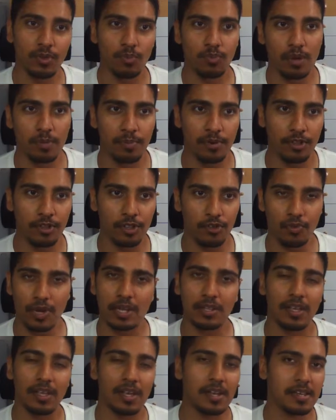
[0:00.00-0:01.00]
a whimper. The
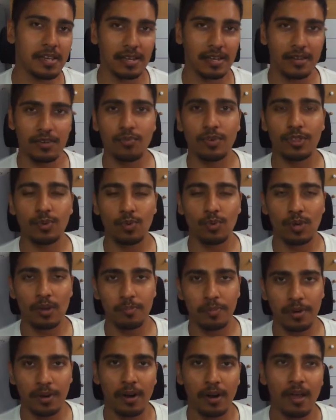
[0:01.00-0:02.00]
Red Lady ended with a
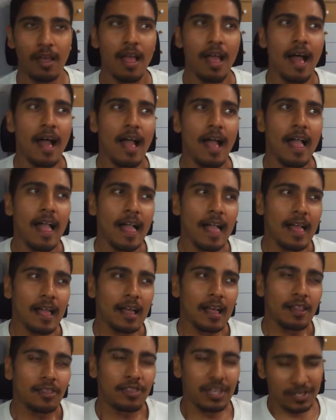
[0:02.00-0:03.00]
whimper.
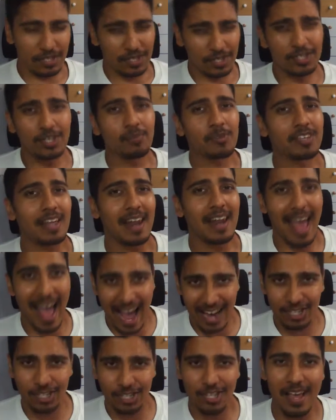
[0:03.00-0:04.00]
This is something that
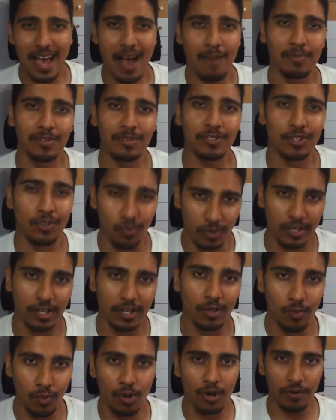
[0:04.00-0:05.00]
actually happens in
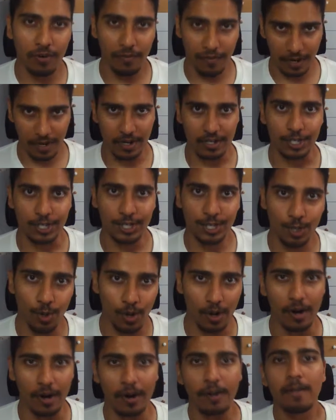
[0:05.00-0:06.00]
real warfare,
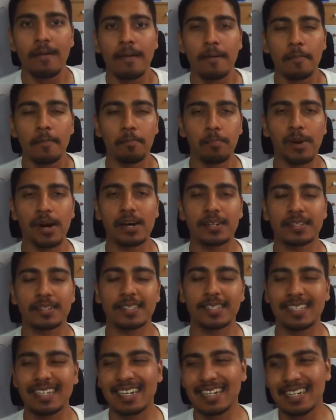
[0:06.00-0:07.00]
sure.
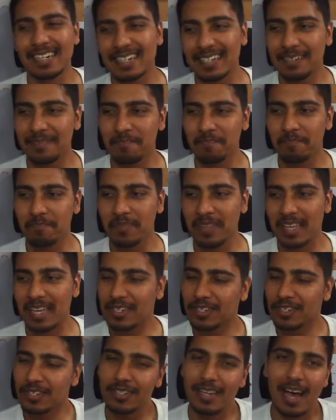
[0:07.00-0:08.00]
But
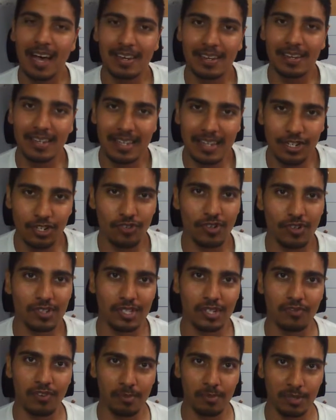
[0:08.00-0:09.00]
it's not
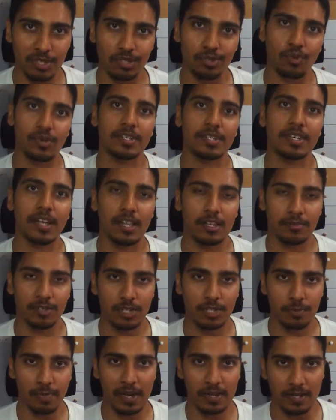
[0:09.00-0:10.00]
interesting from a storytelling
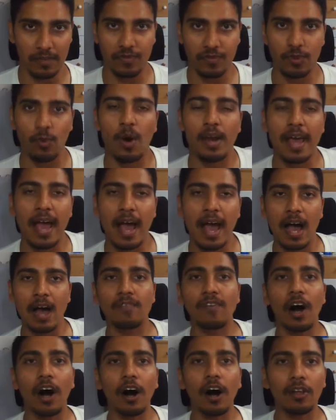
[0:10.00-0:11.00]
perspective. You want to
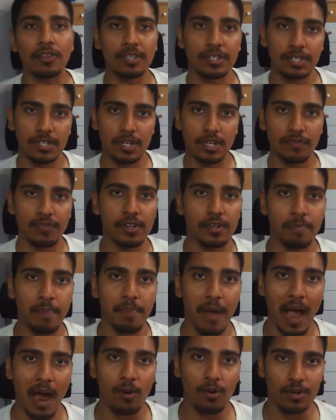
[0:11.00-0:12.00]
have all these different
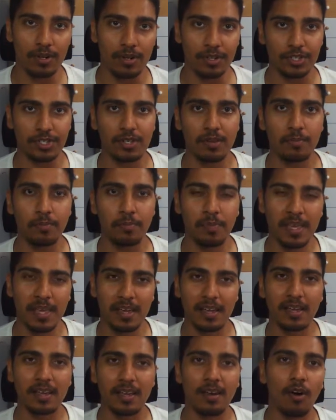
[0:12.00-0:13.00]
powers
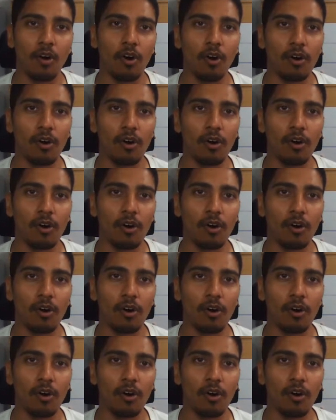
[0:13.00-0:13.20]
being